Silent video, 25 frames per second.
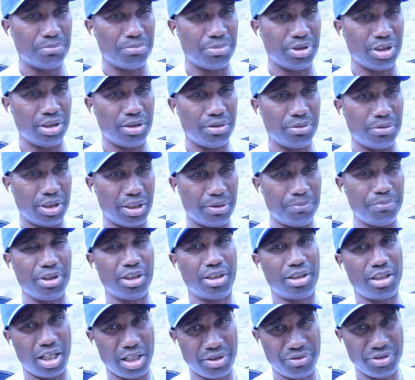be, and
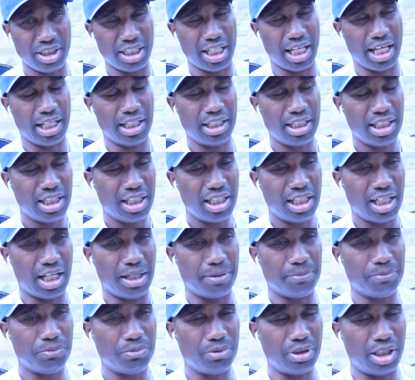because of that,
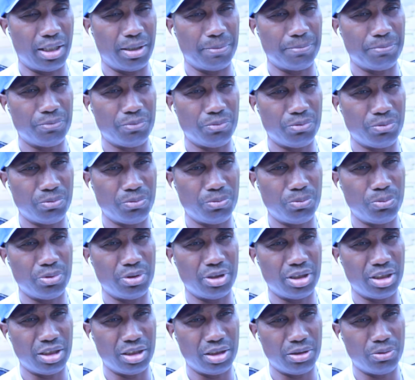I'm, I'm
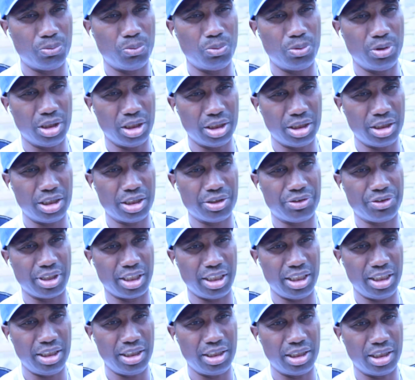uh, willing to
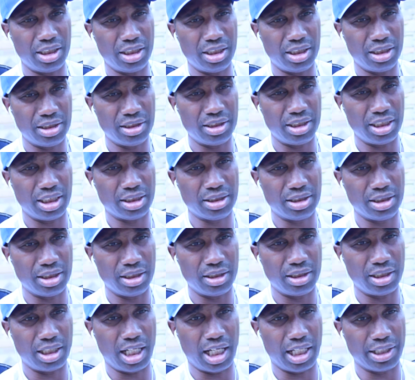say uh, that
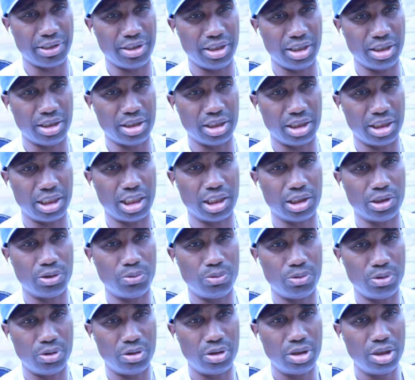uh, I think Canelo
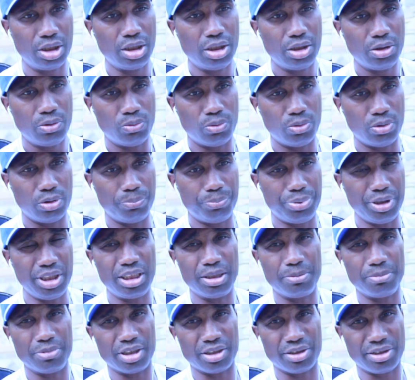will, will beat
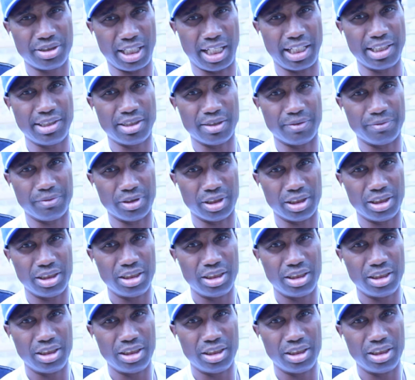him decisively.